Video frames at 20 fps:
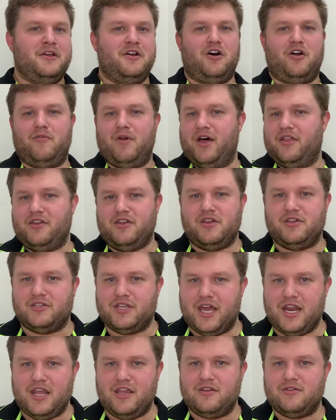I'd rather use
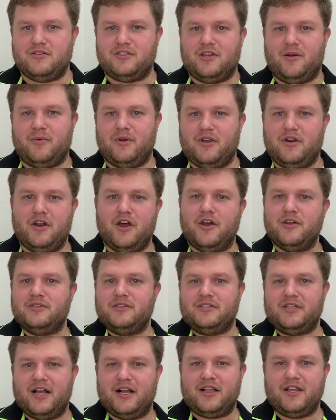Eddie, who's someone who knows
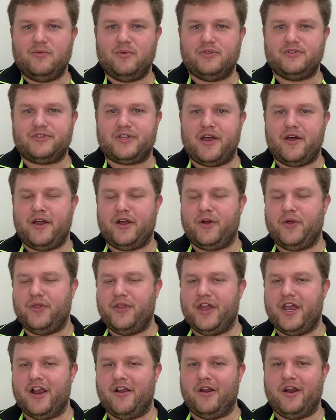exactly what's going on
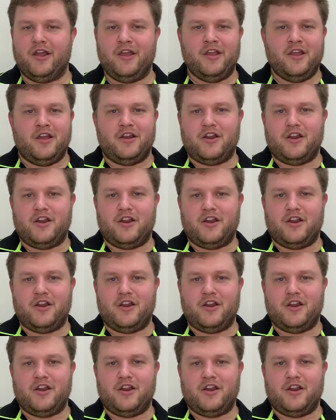there and